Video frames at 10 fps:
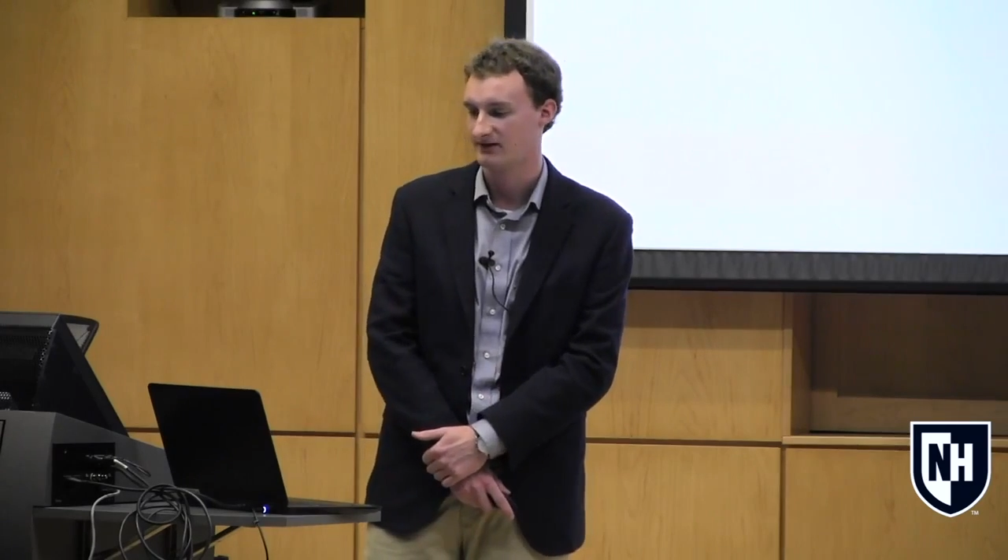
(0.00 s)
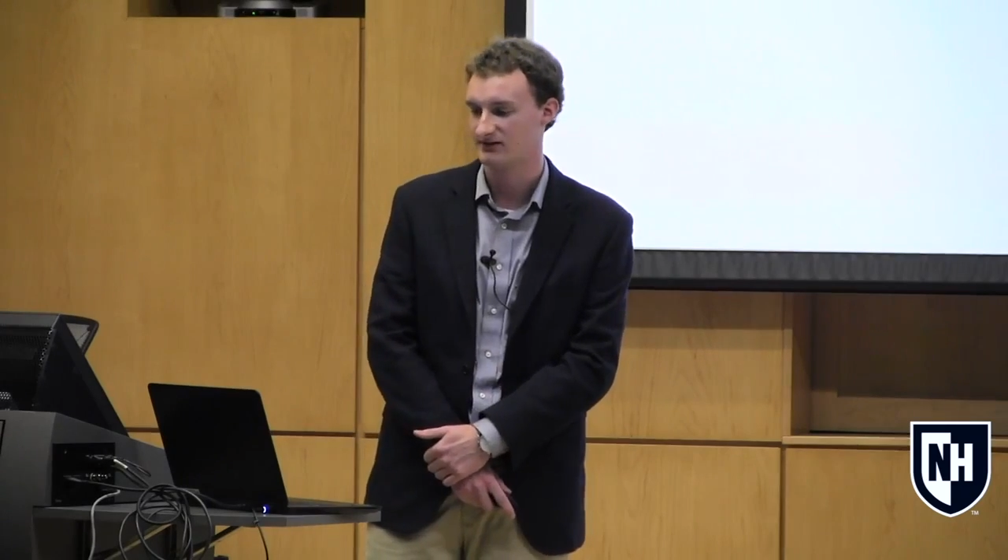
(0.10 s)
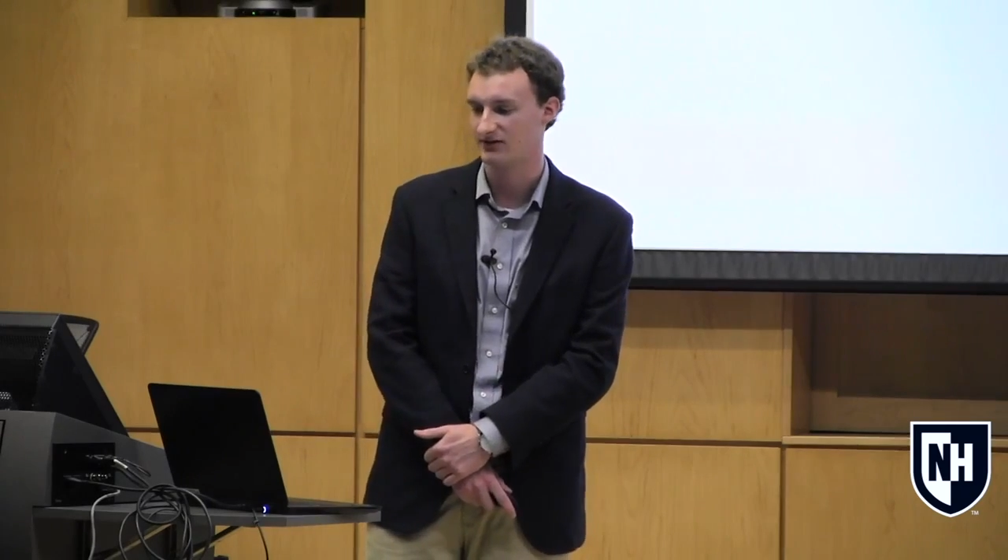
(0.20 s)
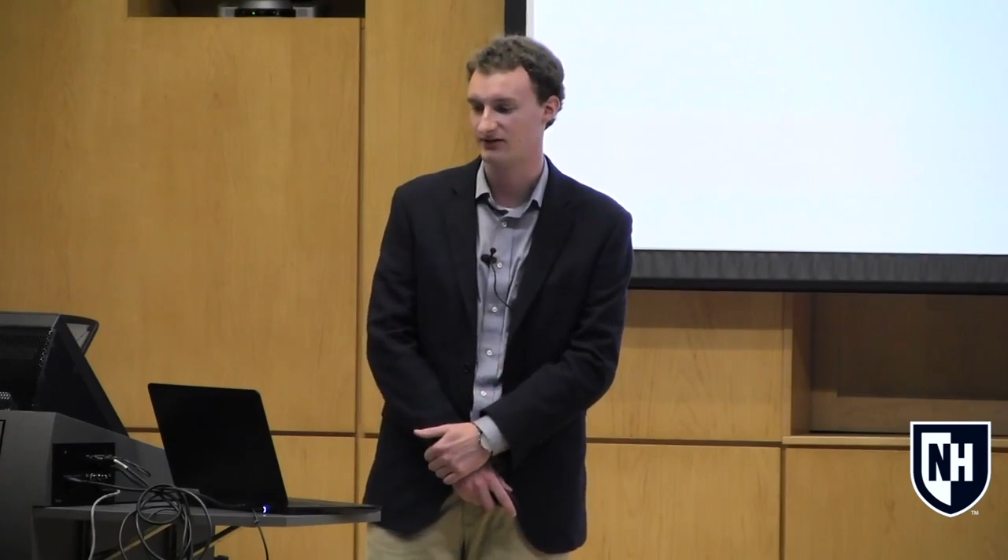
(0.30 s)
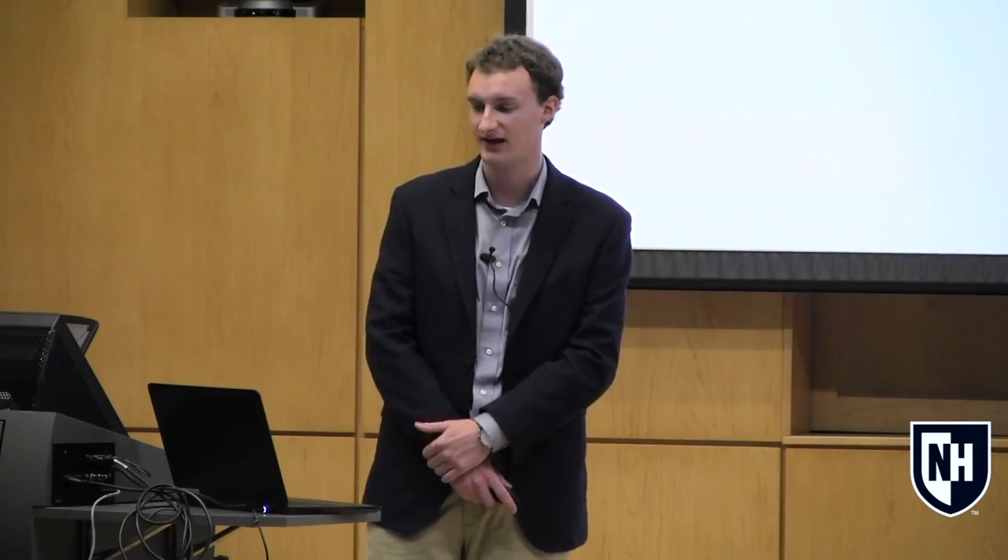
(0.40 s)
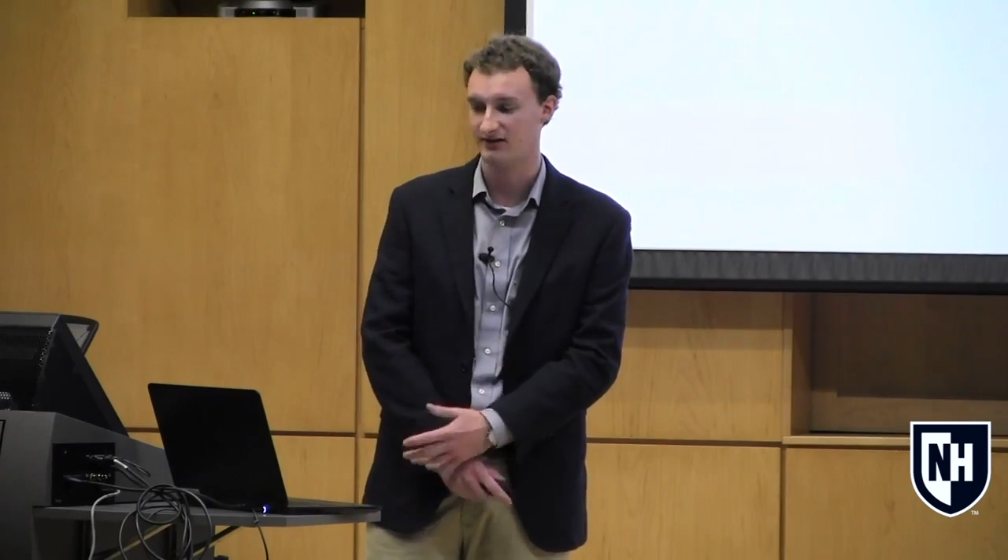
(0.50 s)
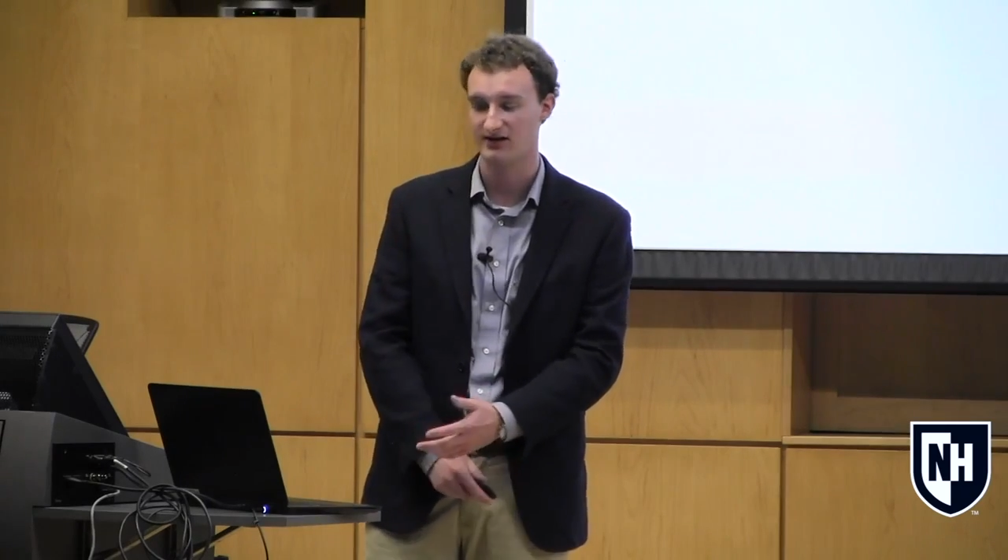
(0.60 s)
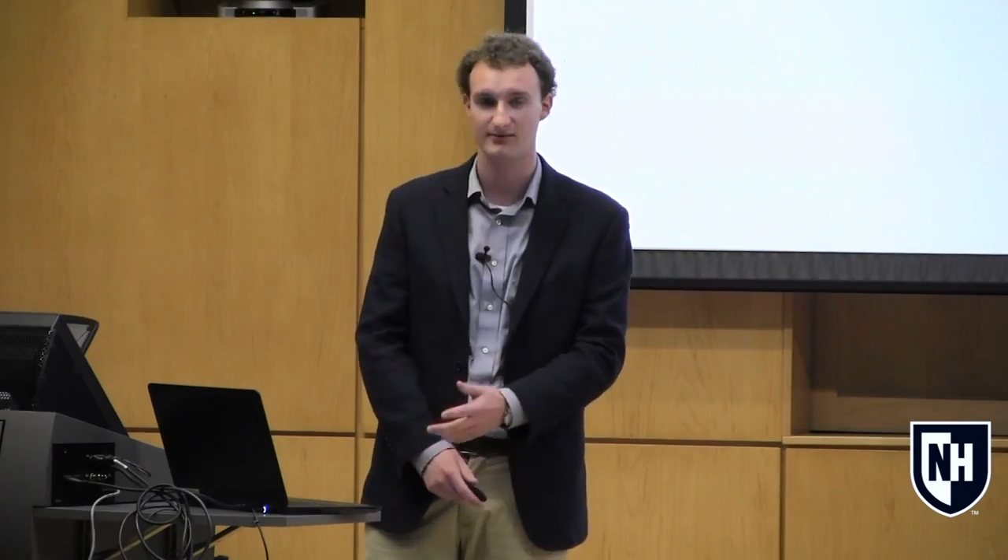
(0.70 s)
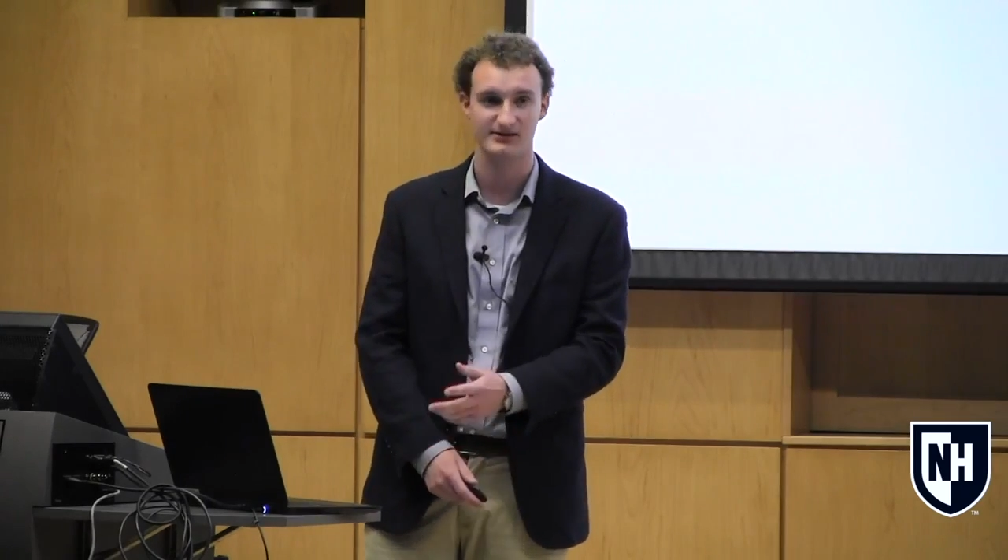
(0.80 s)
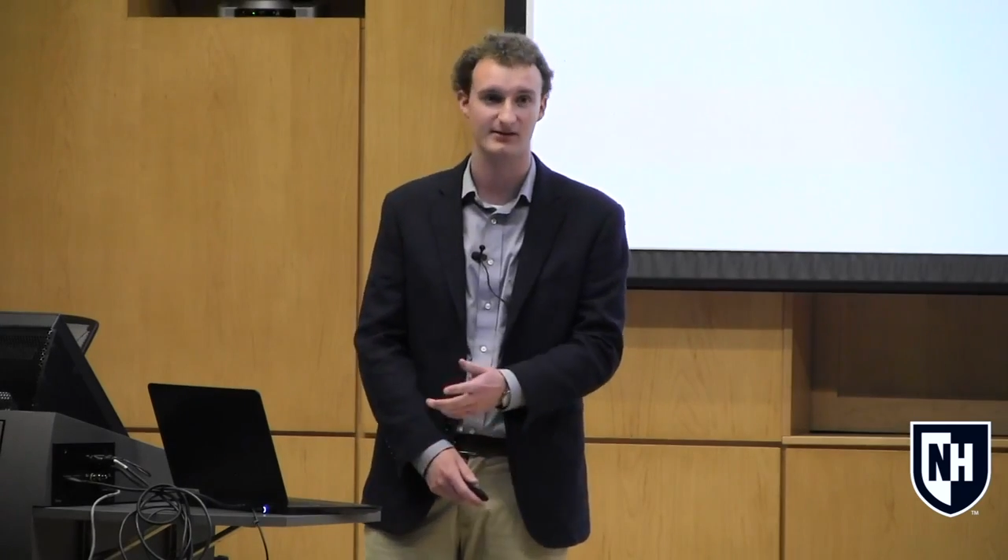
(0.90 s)
So the
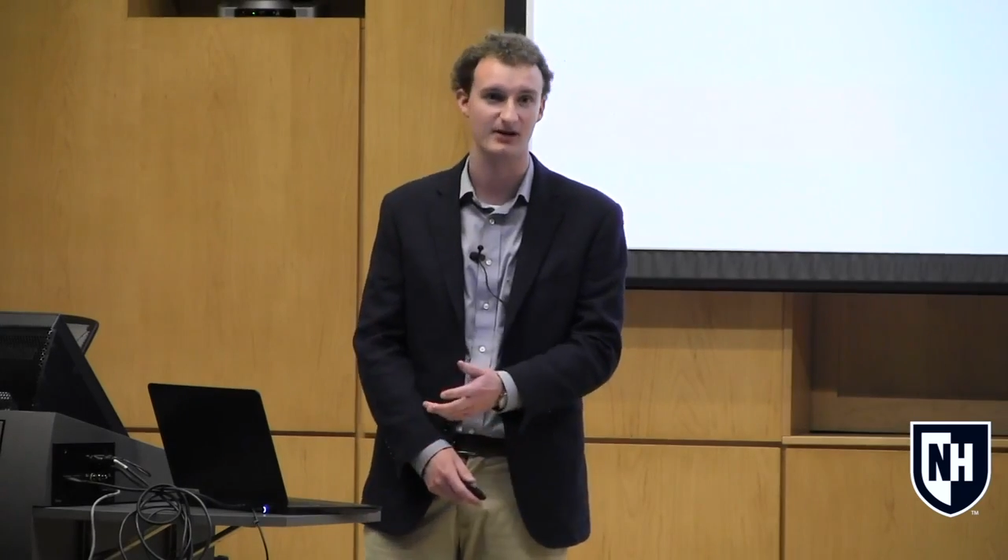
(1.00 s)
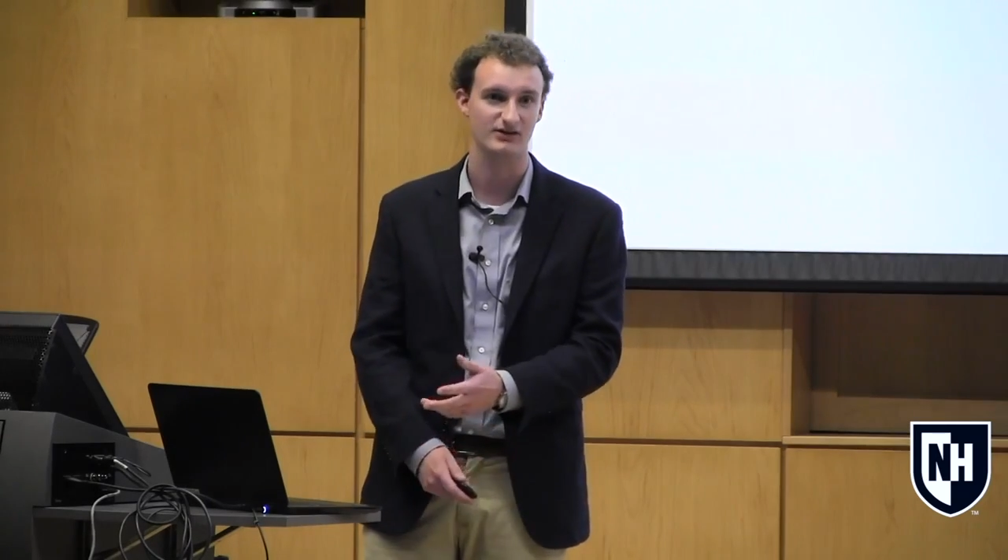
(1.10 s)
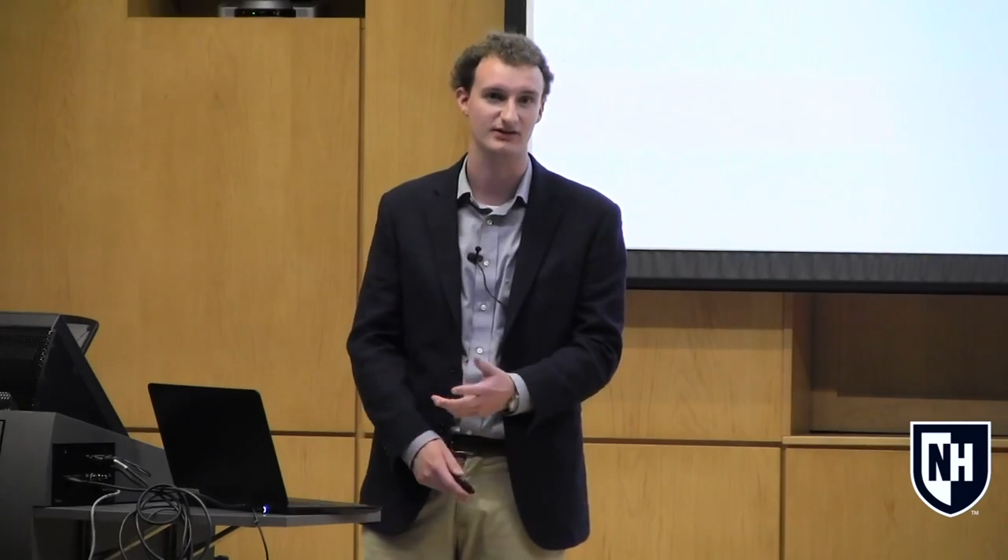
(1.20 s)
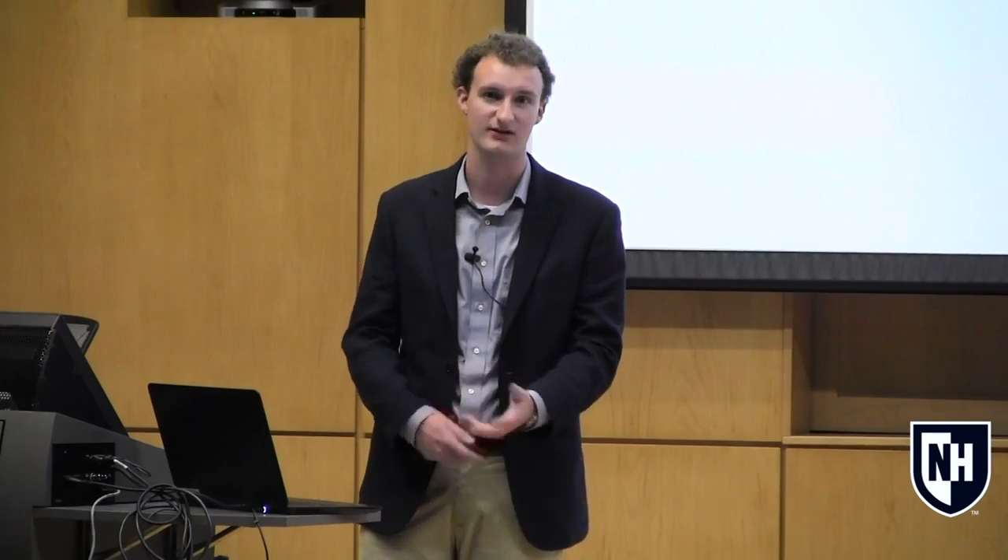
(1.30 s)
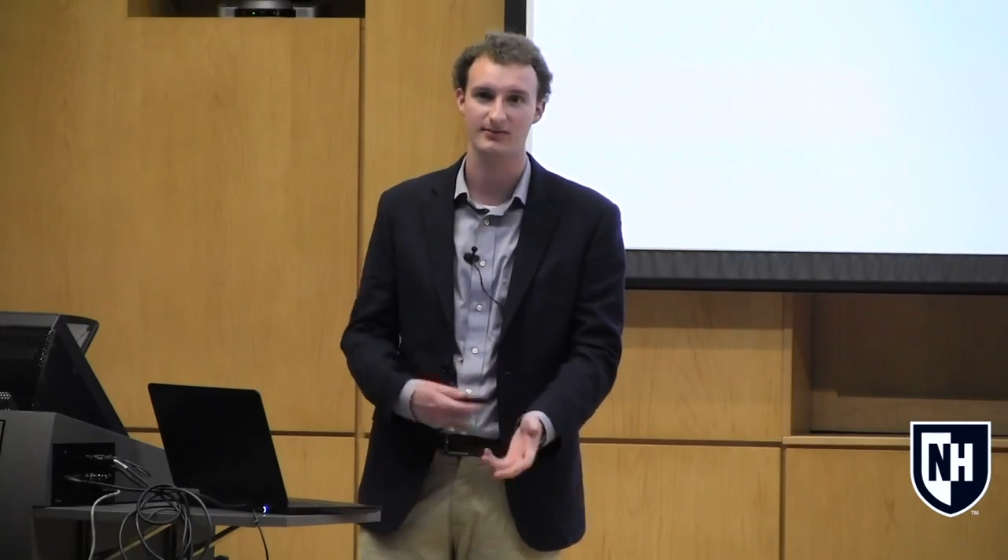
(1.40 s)
outcome, as I mentioned,